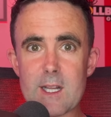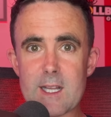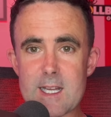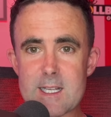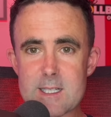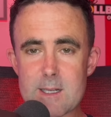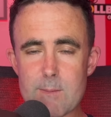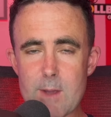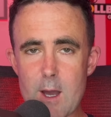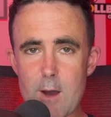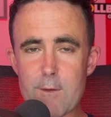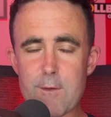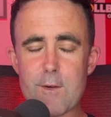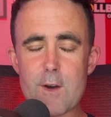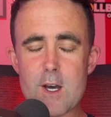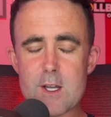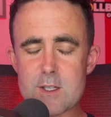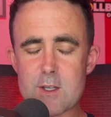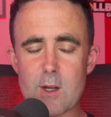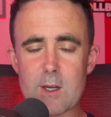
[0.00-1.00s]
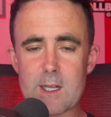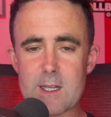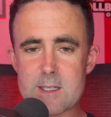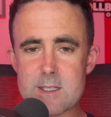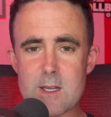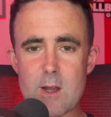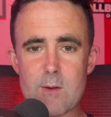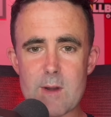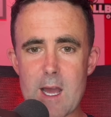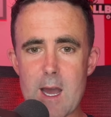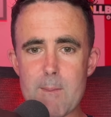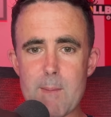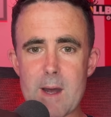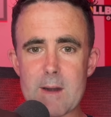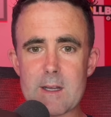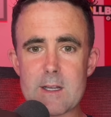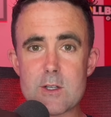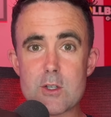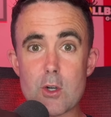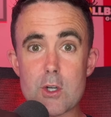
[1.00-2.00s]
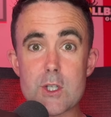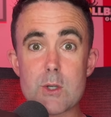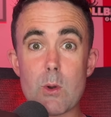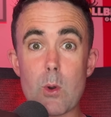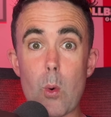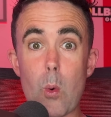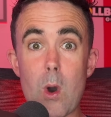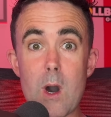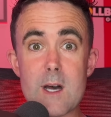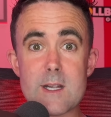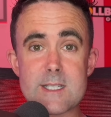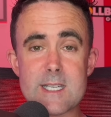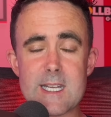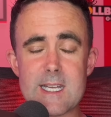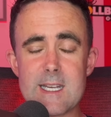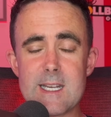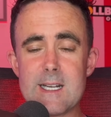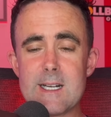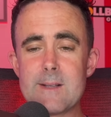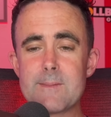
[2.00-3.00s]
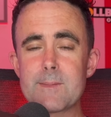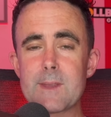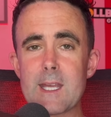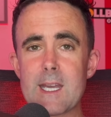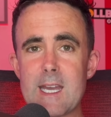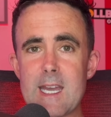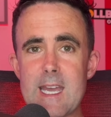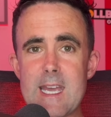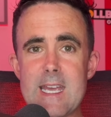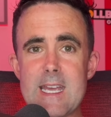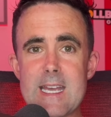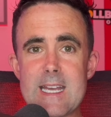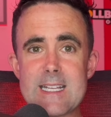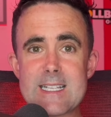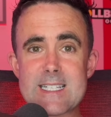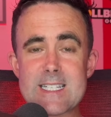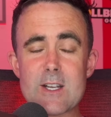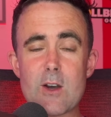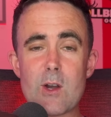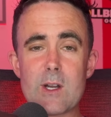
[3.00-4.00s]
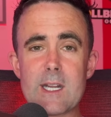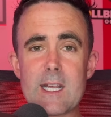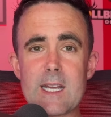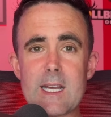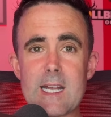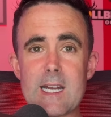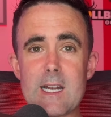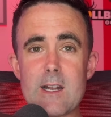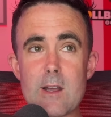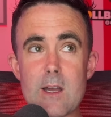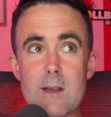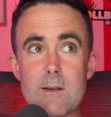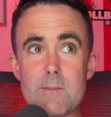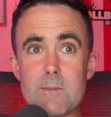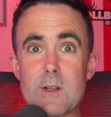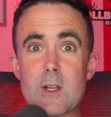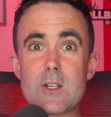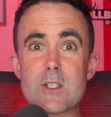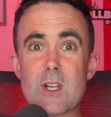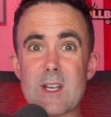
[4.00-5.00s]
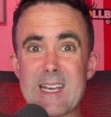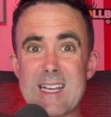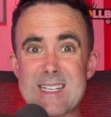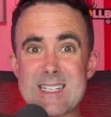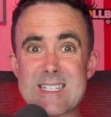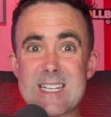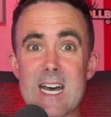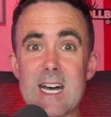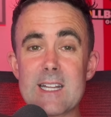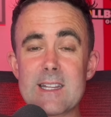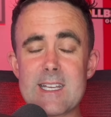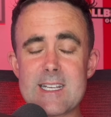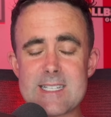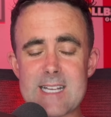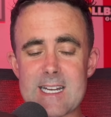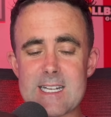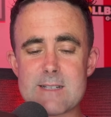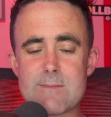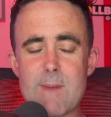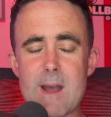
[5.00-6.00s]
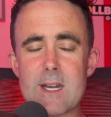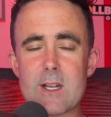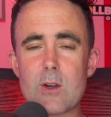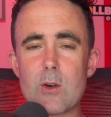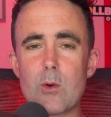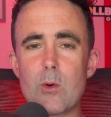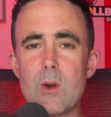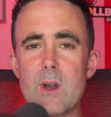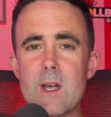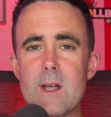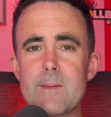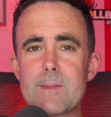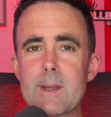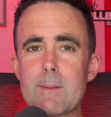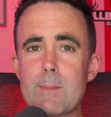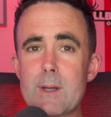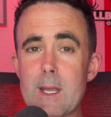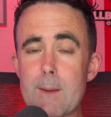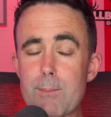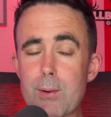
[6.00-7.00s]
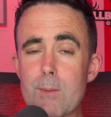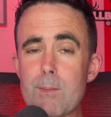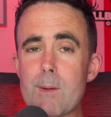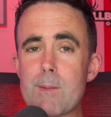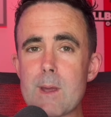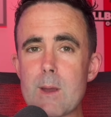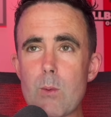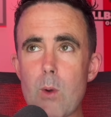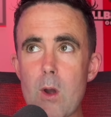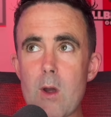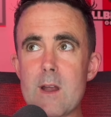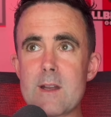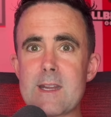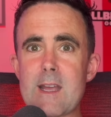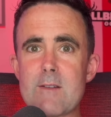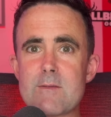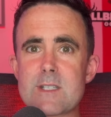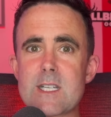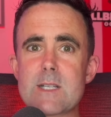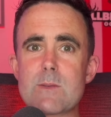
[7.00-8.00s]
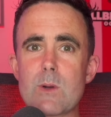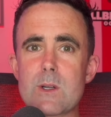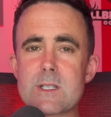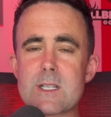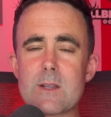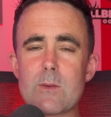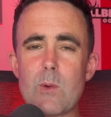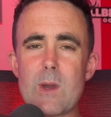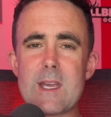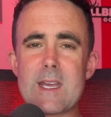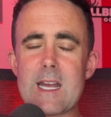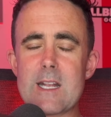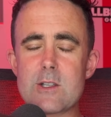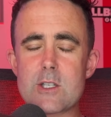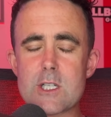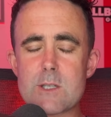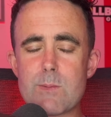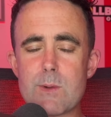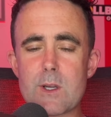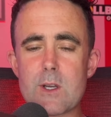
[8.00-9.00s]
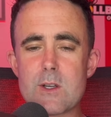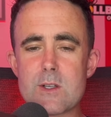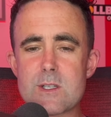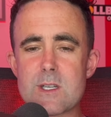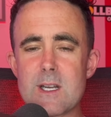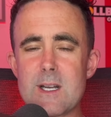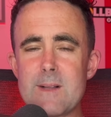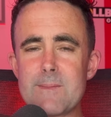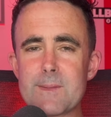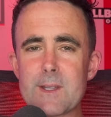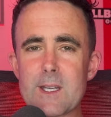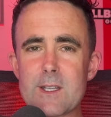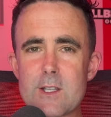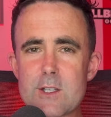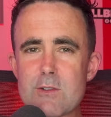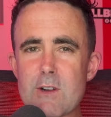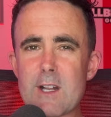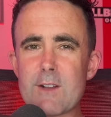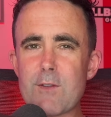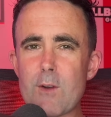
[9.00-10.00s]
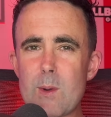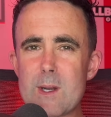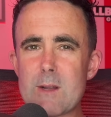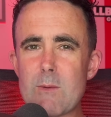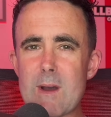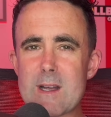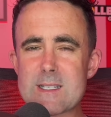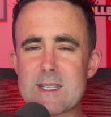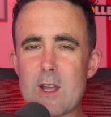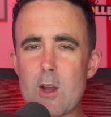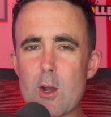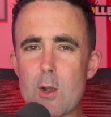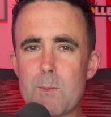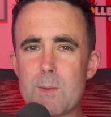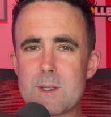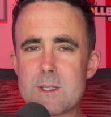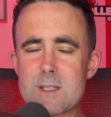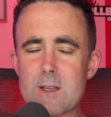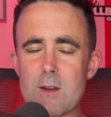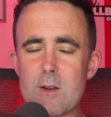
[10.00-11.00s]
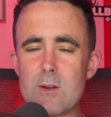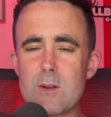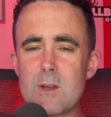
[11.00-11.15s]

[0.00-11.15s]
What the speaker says: It's going to be our first signing. There's no doubt about it. Joshua Quarshie. He is signing, and it looks like it's done. He's had his medical, but they probably won't announce this one to the weekend just because the transfer window hasn't opened. So